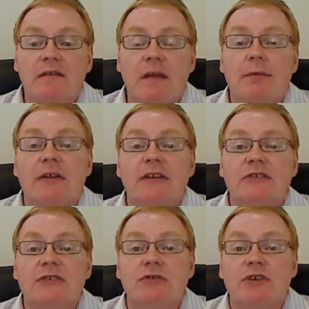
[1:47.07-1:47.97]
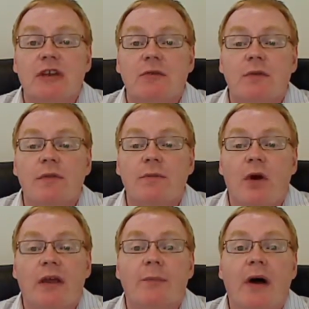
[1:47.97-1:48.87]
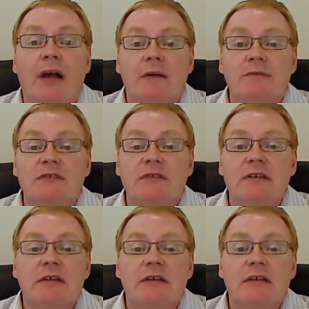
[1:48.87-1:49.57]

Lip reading: typically associated with market bottoms.